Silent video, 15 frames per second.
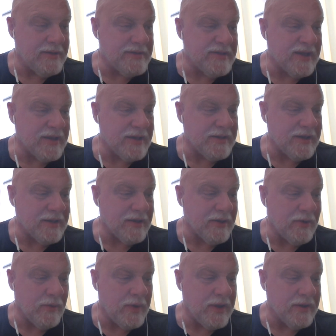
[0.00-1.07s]
It's not going to take like
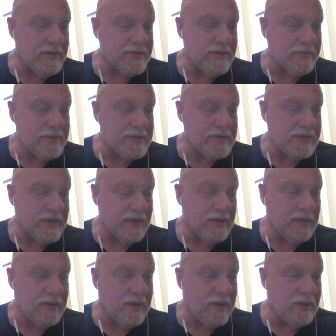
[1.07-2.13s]
a week or something, it's going to take a
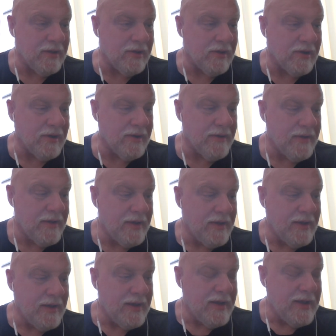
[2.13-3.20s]
lot longer
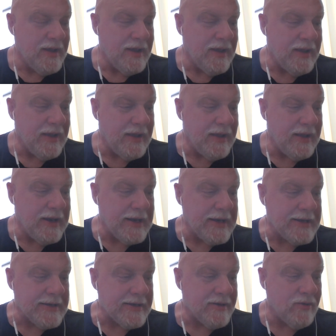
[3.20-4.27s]

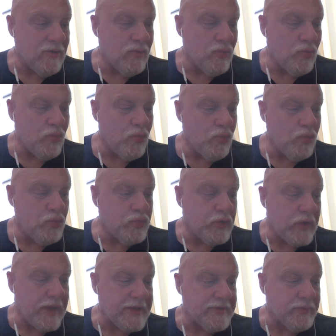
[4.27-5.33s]
and
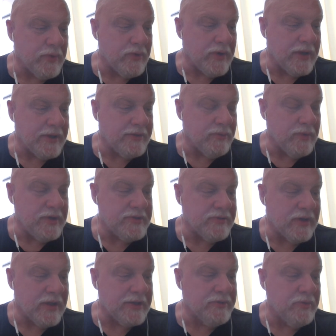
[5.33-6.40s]
so that's what I like to read. So
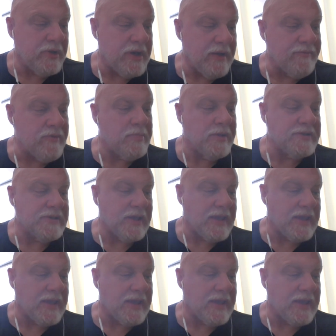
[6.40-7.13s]
I like to read every place I